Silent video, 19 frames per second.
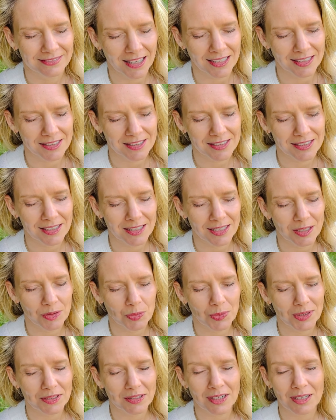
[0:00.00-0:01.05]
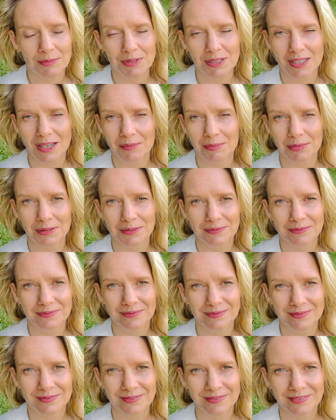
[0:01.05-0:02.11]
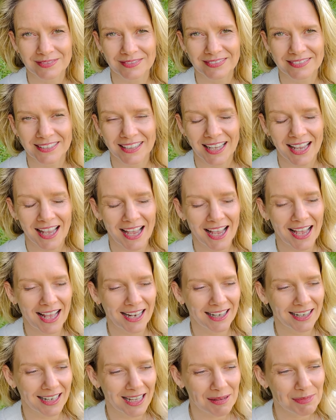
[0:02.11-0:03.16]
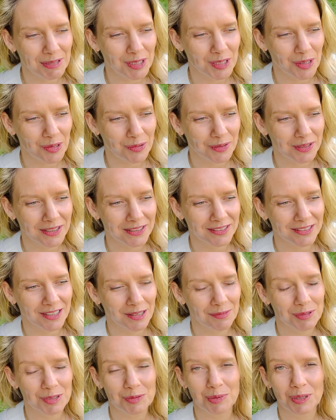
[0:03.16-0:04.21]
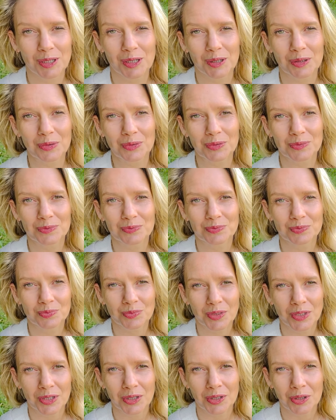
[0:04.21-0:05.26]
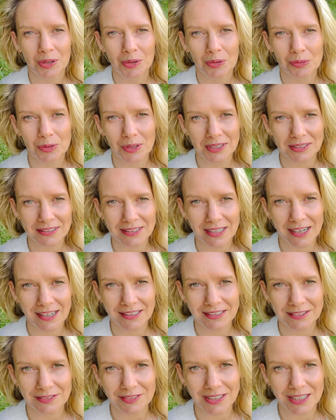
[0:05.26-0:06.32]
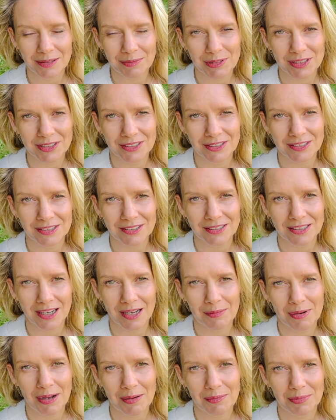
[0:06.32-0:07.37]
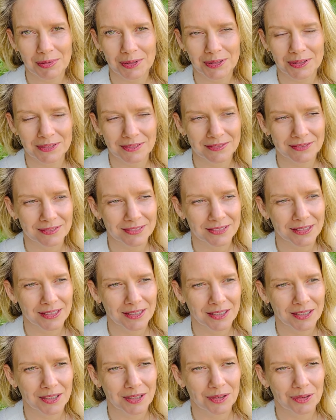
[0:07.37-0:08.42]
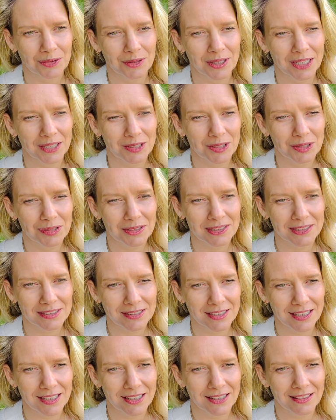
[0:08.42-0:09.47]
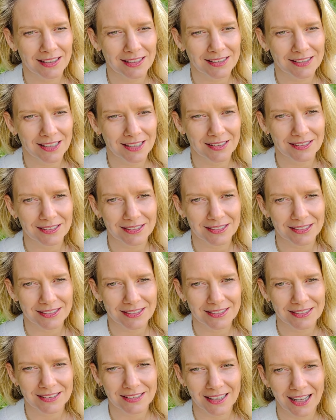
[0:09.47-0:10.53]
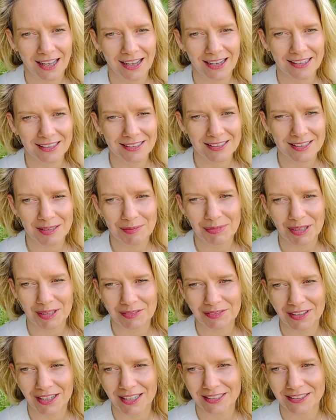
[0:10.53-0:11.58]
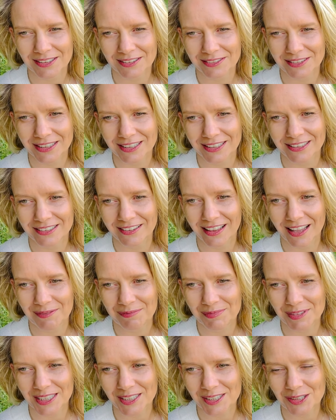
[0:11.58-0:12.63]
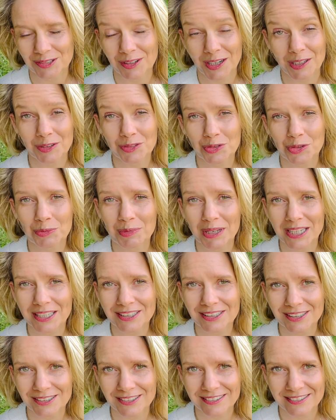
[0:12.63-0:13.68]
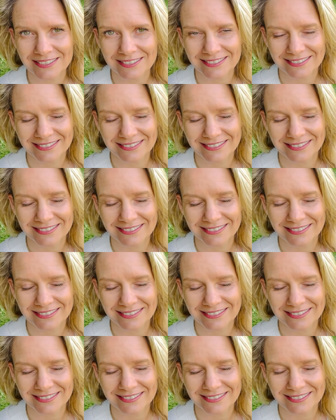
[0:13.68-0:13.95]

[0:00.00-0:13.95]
And see what comes up. And let me know in the comments below what kind of images come up when you are saying this sentence. I see butterflies over here, that means transformation.